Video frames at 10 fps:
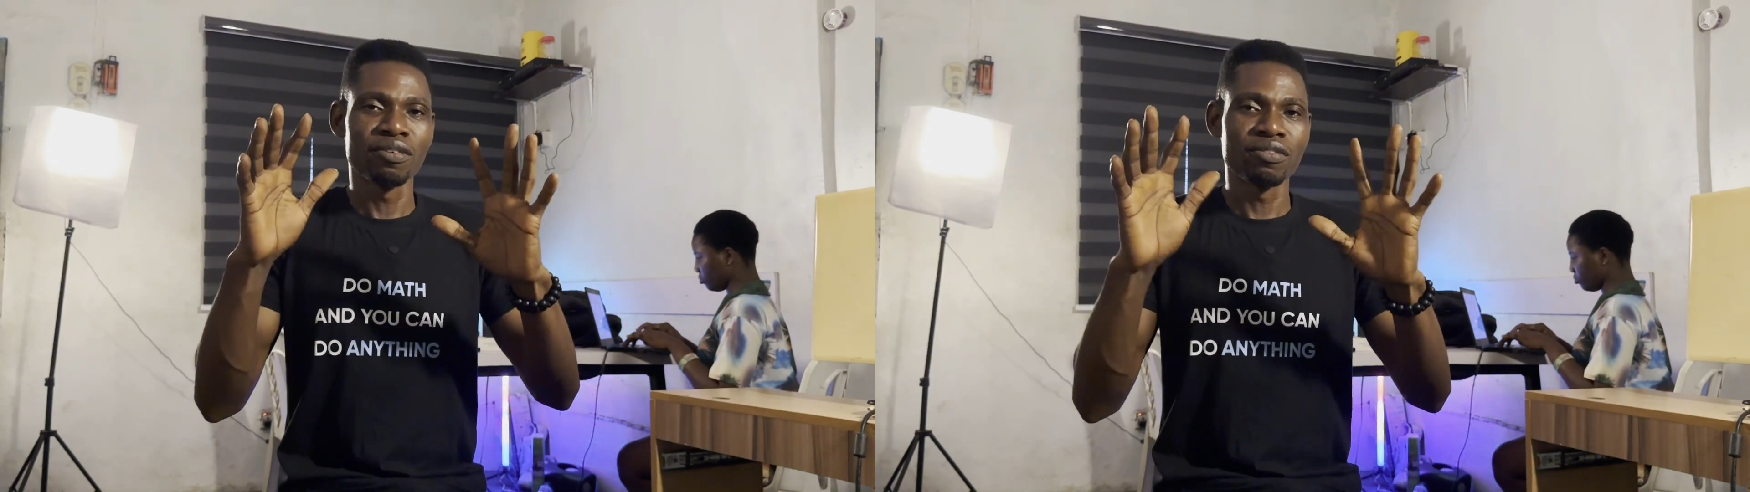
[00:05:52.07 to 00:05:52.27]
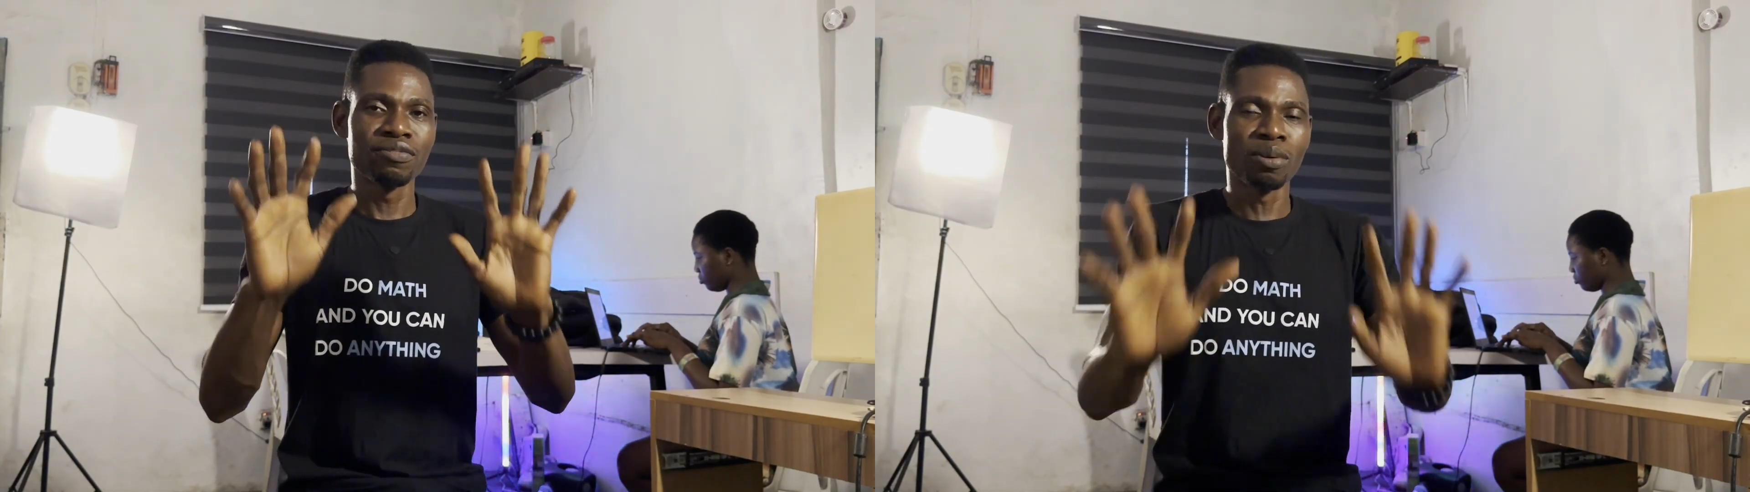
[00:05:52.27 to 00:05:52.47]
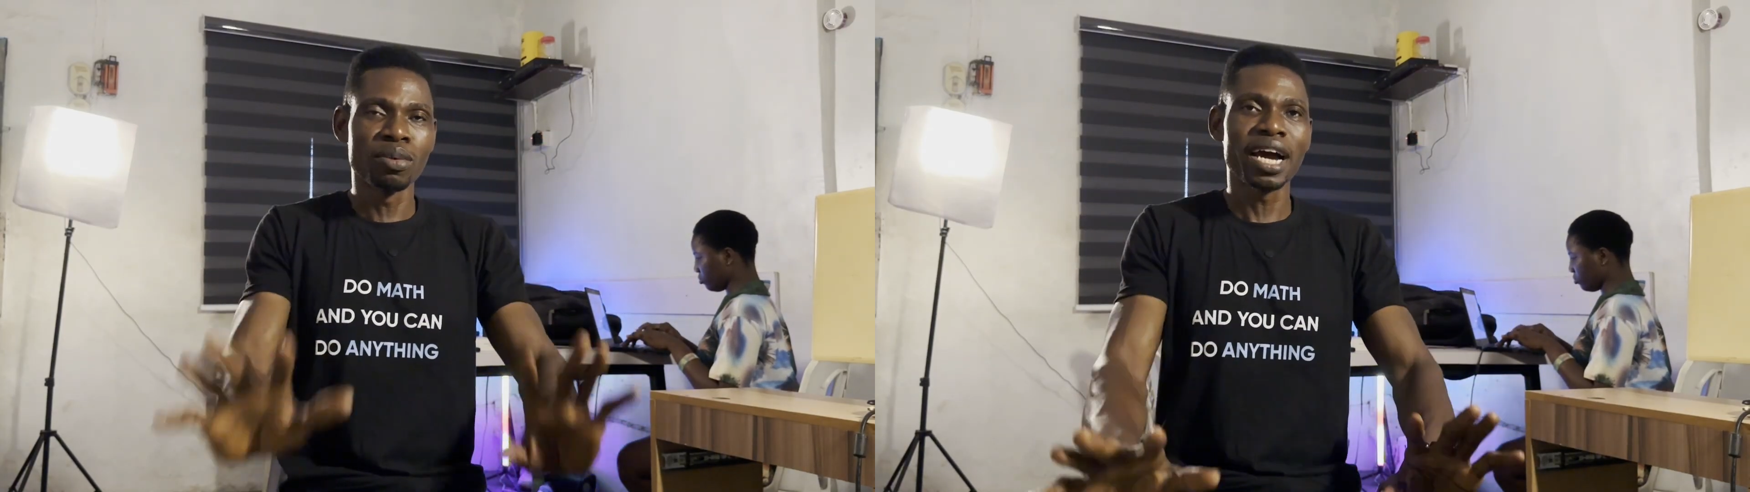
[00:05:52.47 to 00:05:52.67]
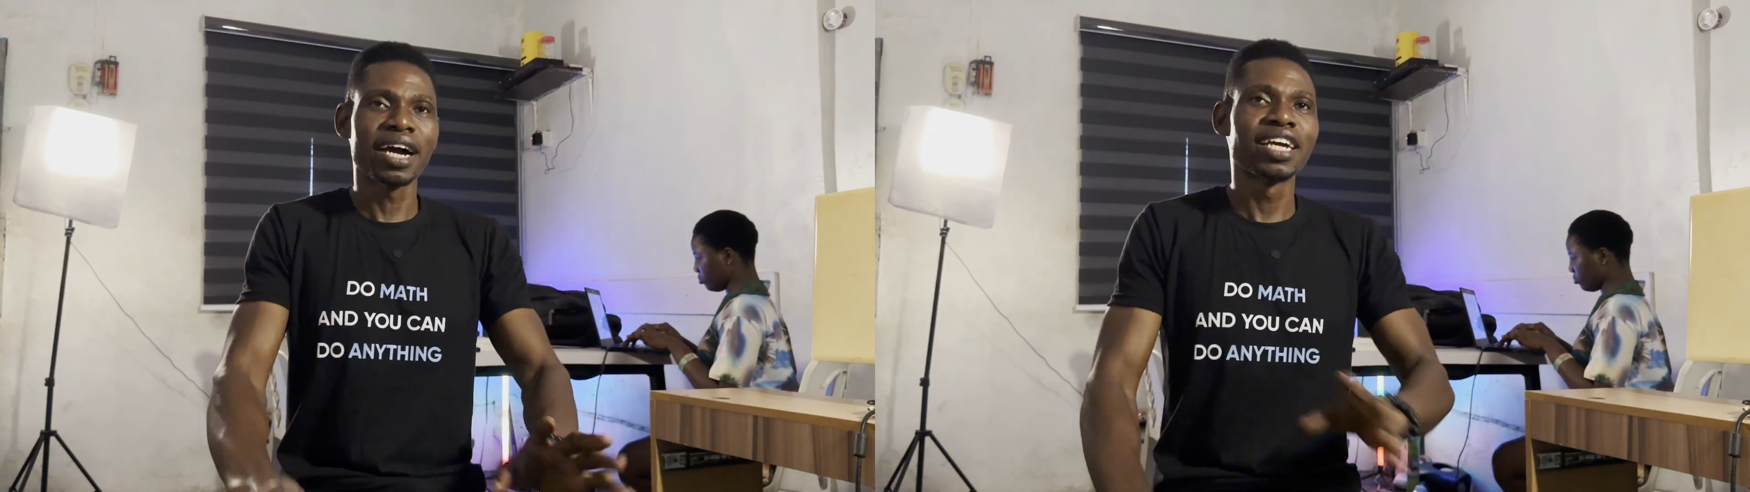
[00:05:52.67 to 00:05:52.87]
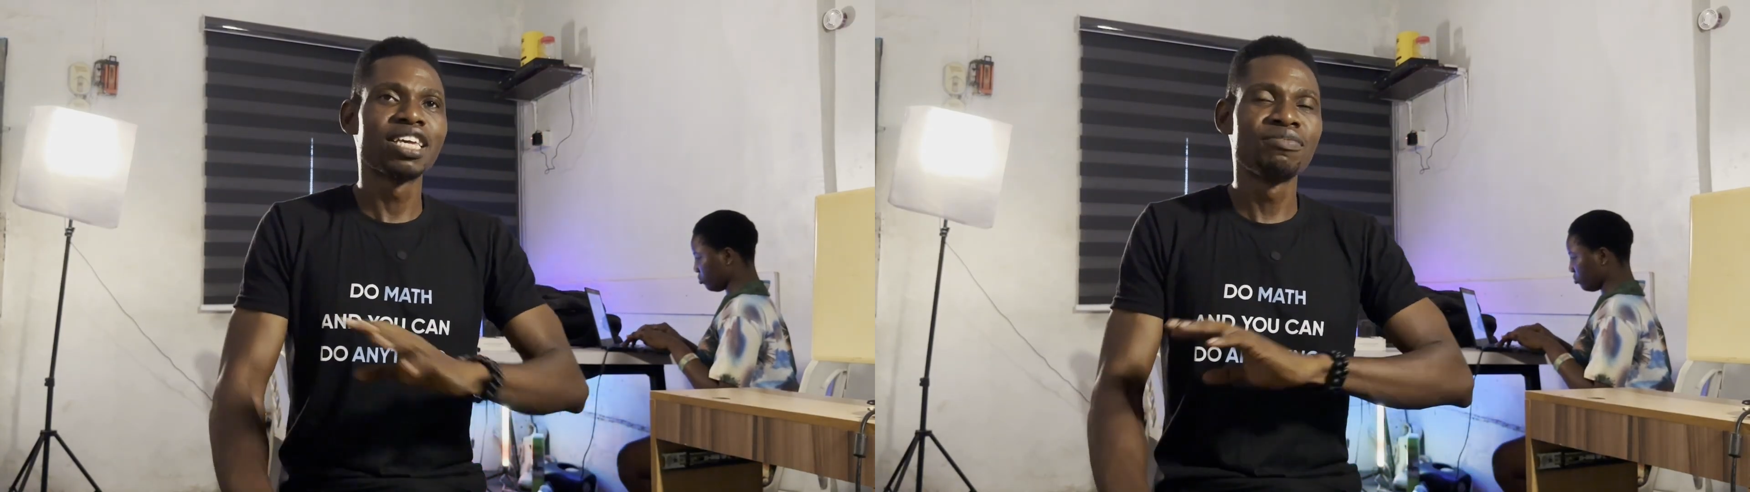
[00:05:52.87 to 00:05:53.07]
the formula
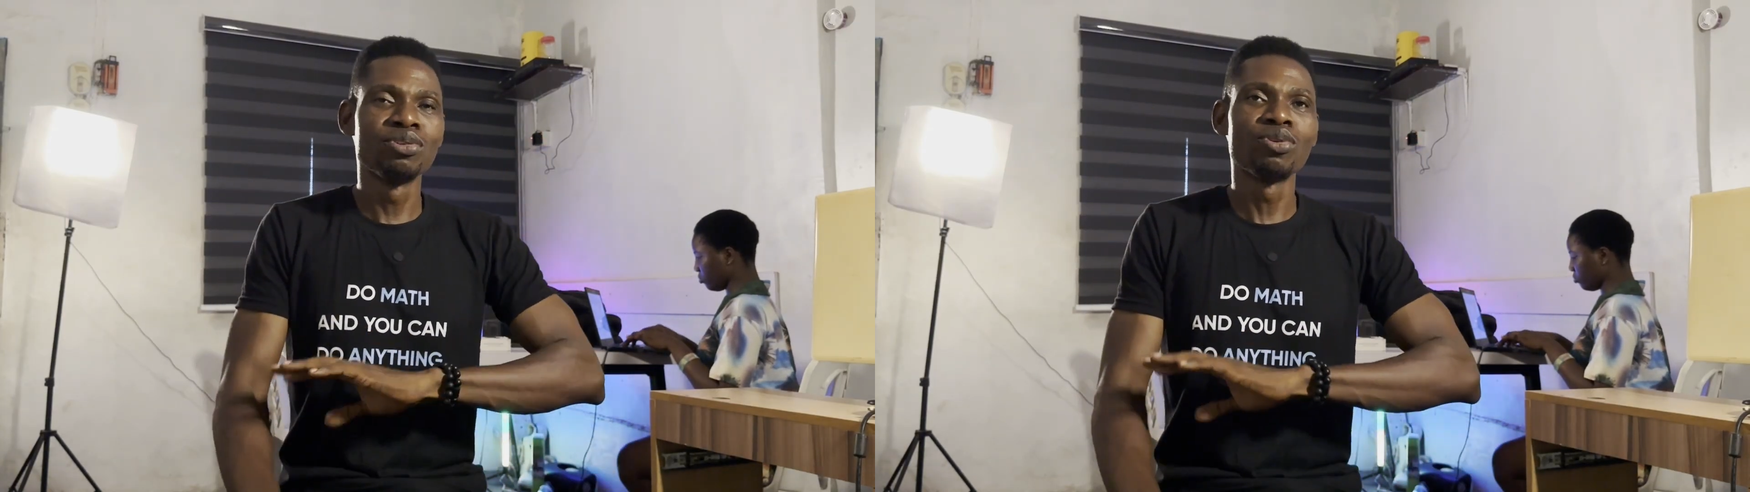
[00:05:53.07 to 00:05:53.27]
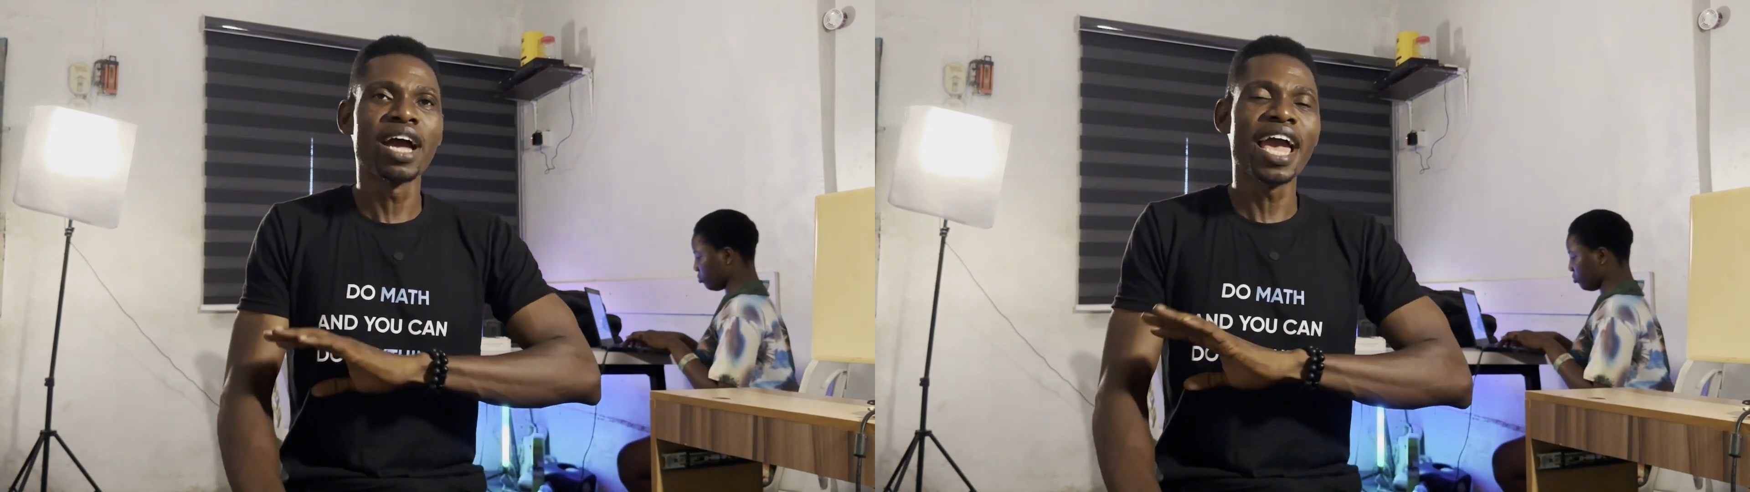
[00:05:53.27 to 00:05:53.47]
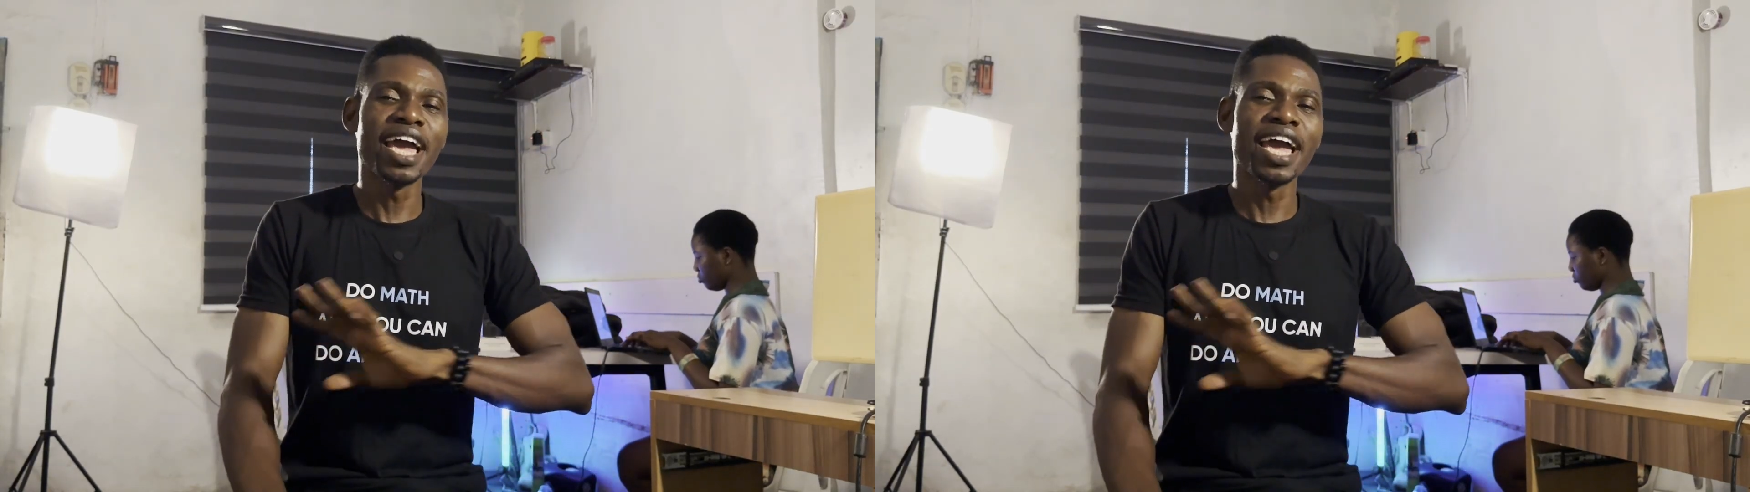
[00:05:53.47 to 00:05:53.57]
can give you